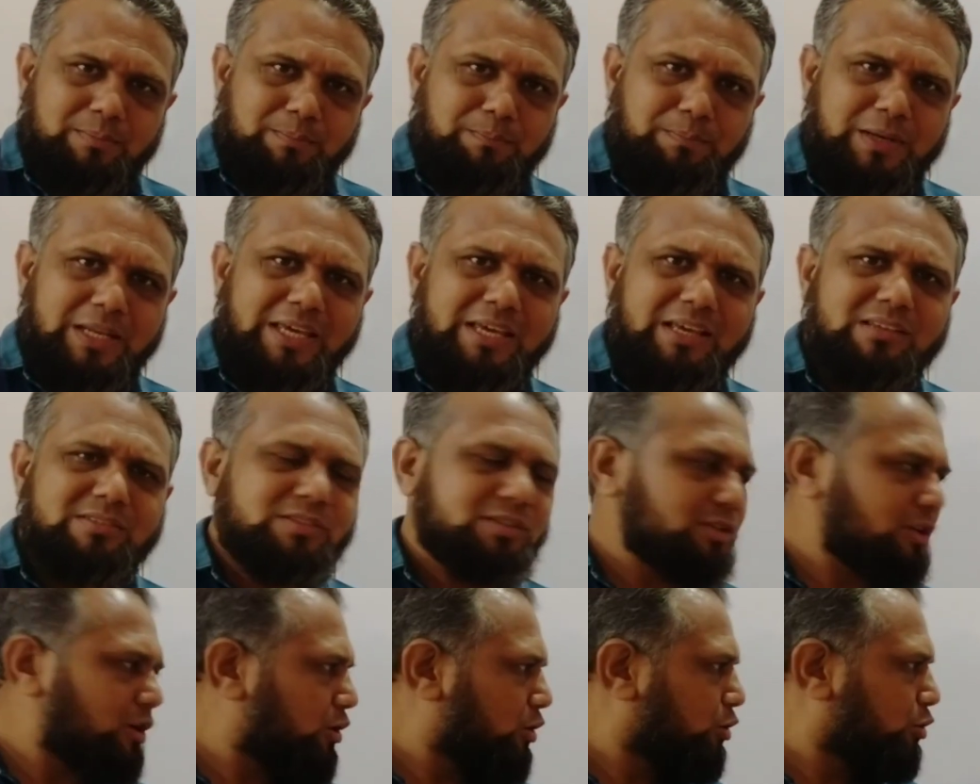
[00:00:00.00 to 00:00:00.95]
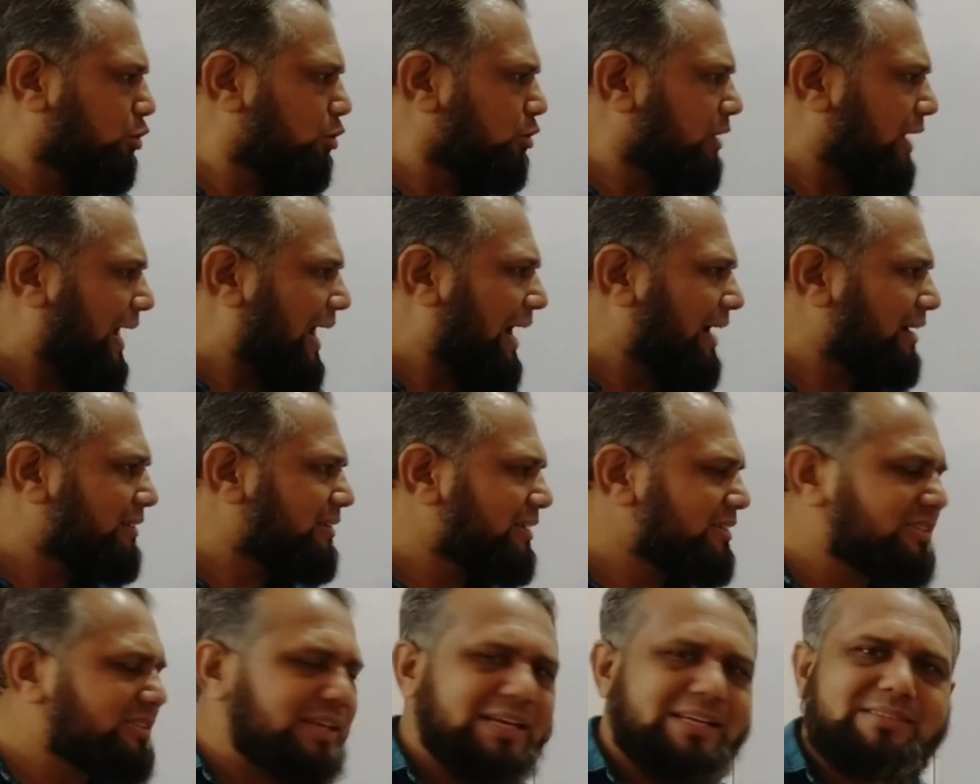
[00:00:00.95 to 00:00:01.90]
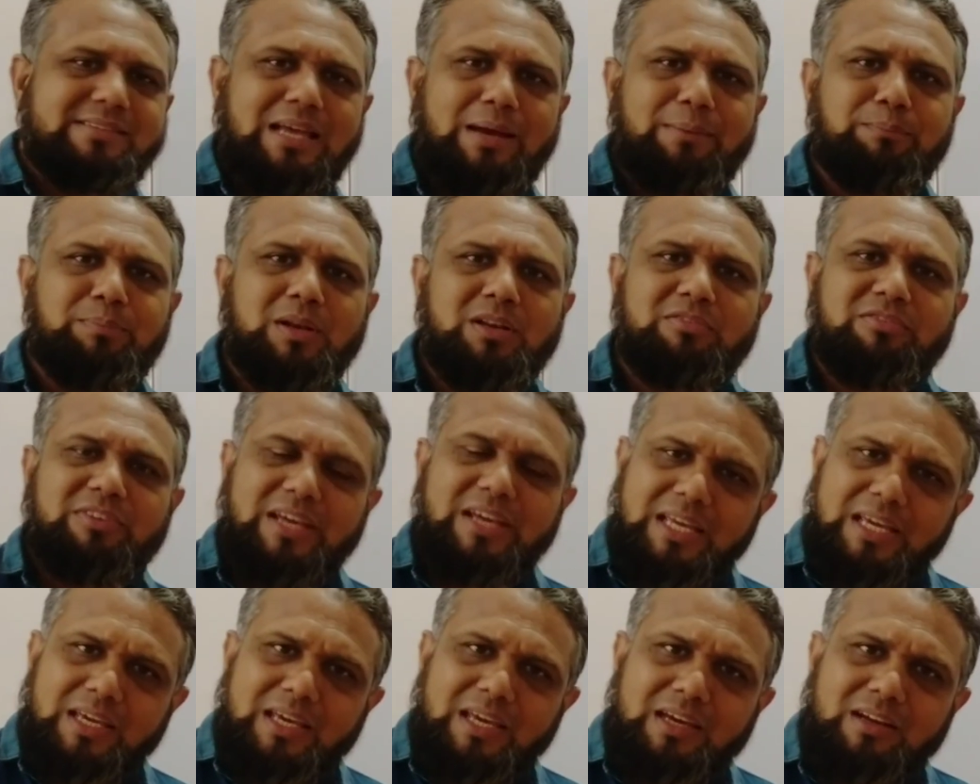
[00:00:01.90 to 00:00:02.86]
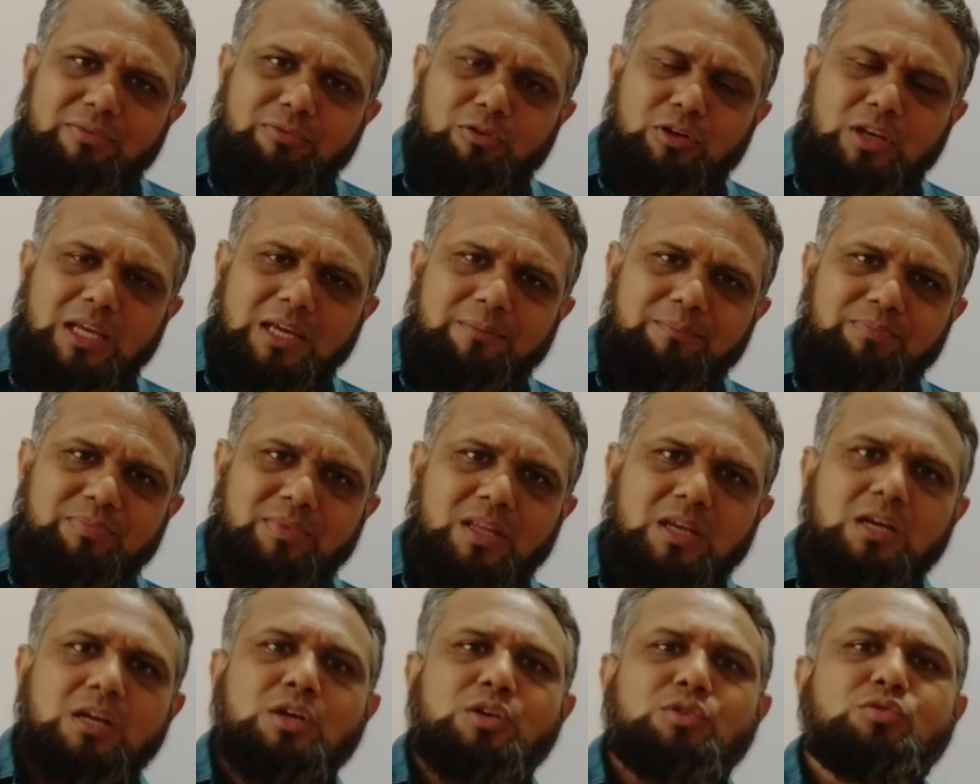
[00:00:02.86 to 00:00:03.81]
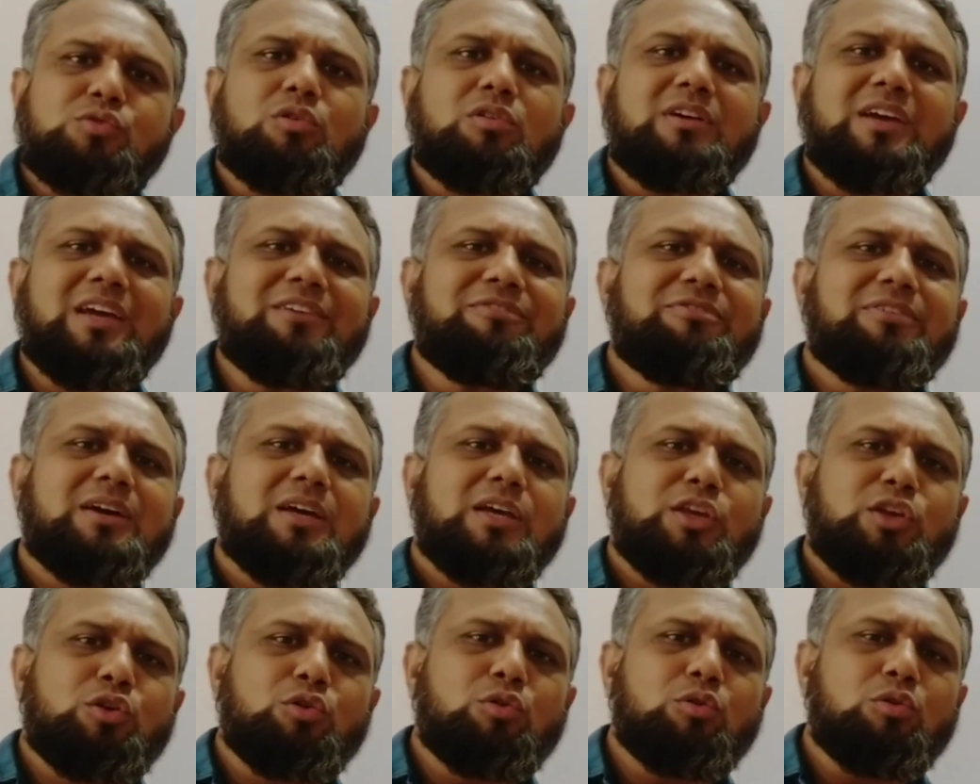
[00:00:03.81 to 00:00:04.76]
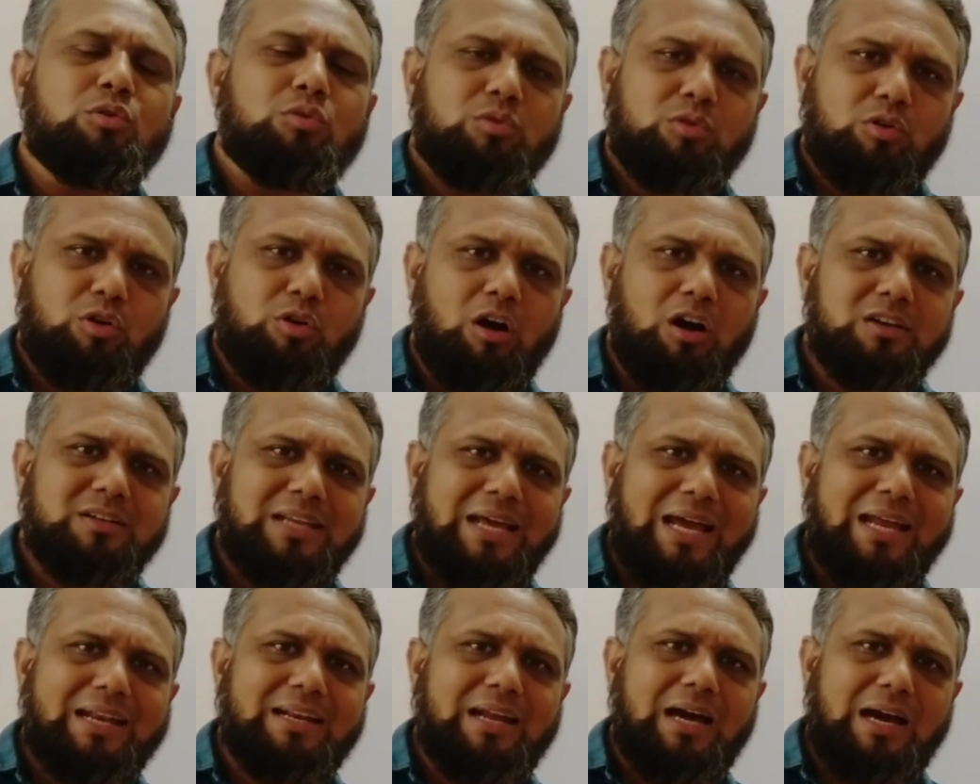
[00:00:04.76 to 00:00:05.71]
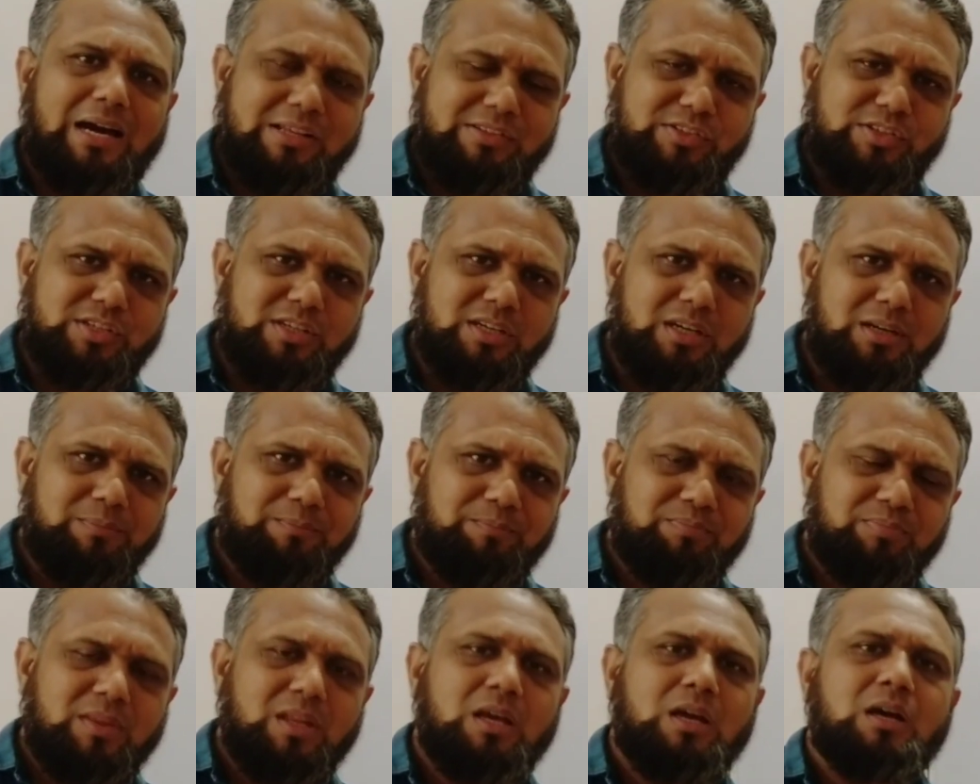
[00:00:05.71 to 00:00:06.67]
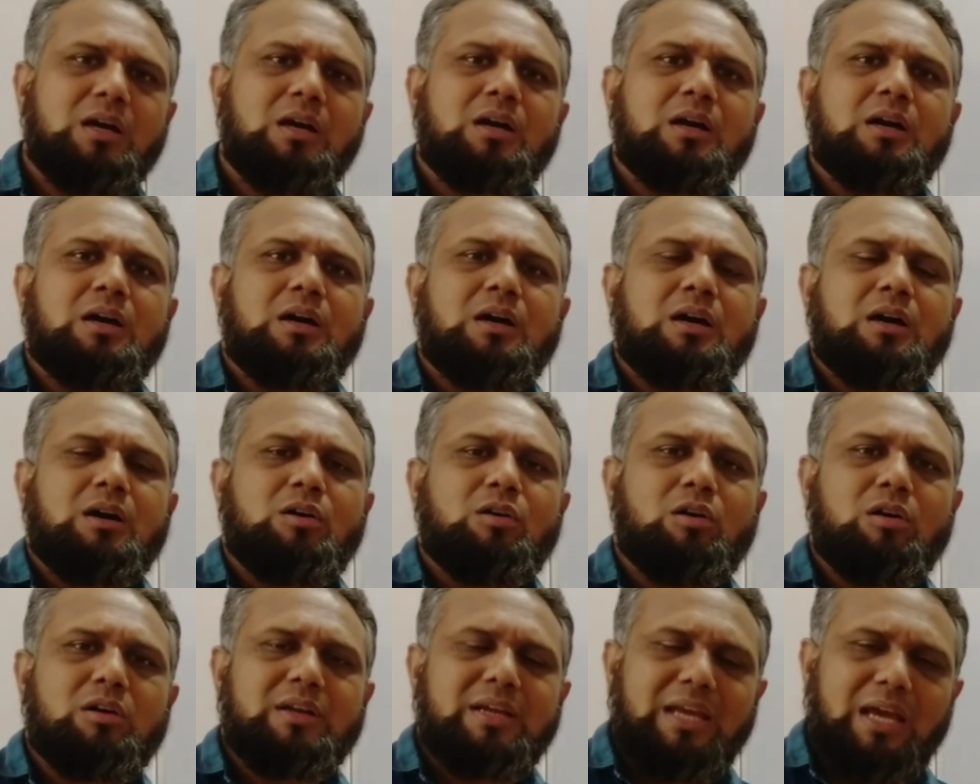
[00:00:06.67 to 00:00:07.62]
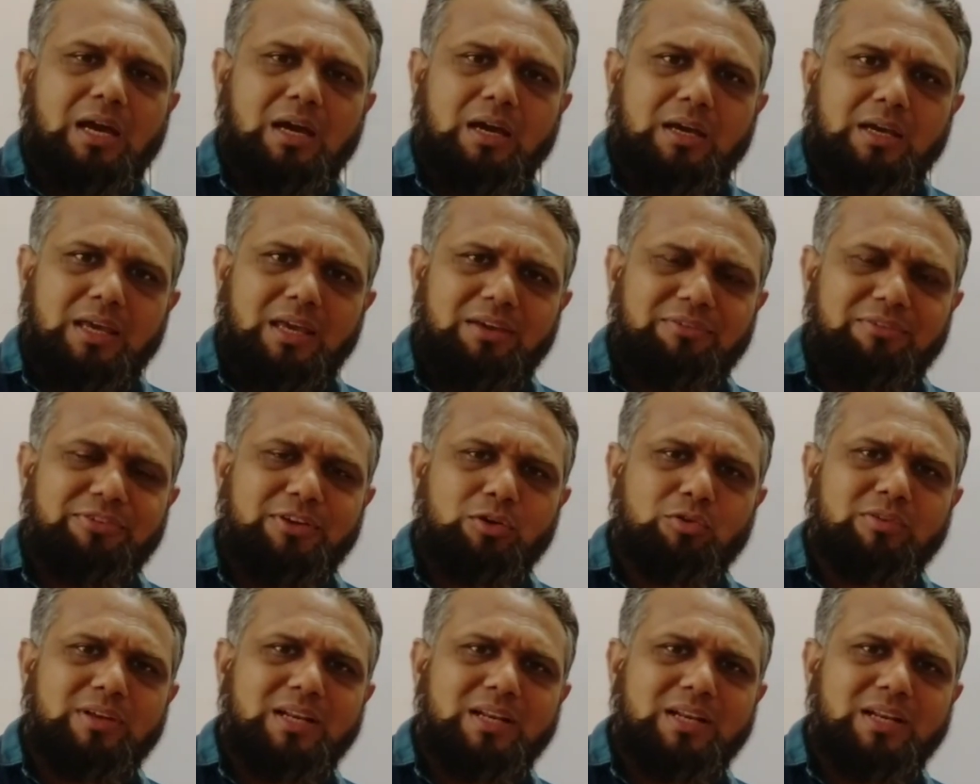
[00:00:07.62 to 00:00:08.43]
please look at this example very carefully. So if you got an answer, or if you